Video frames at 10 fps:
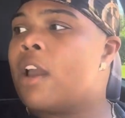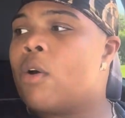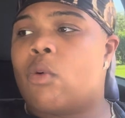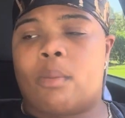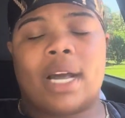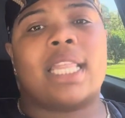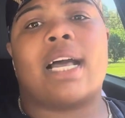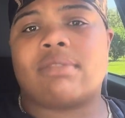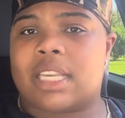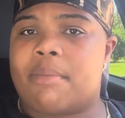when my
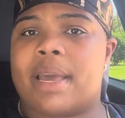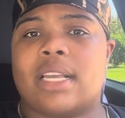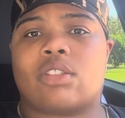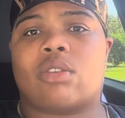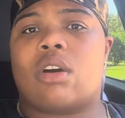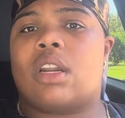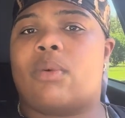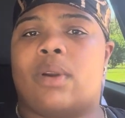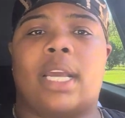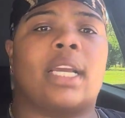lives get back started,
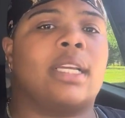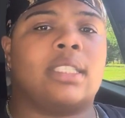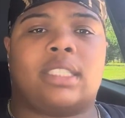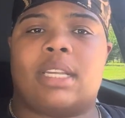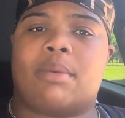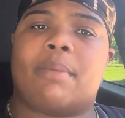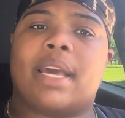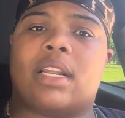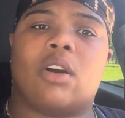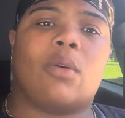when they can send me back
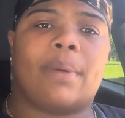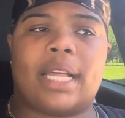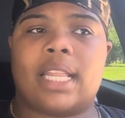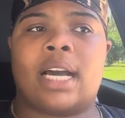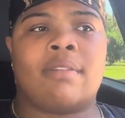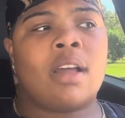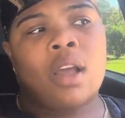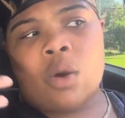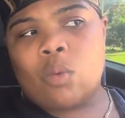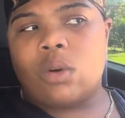to go back live,
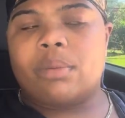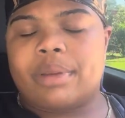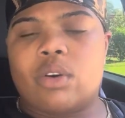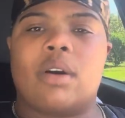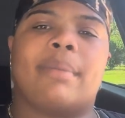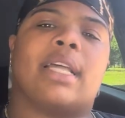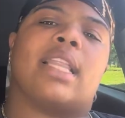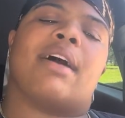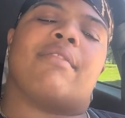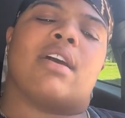we'll be going back
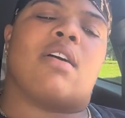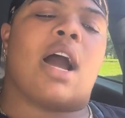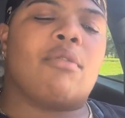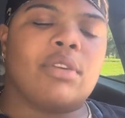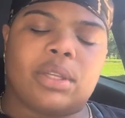live, y'all. I really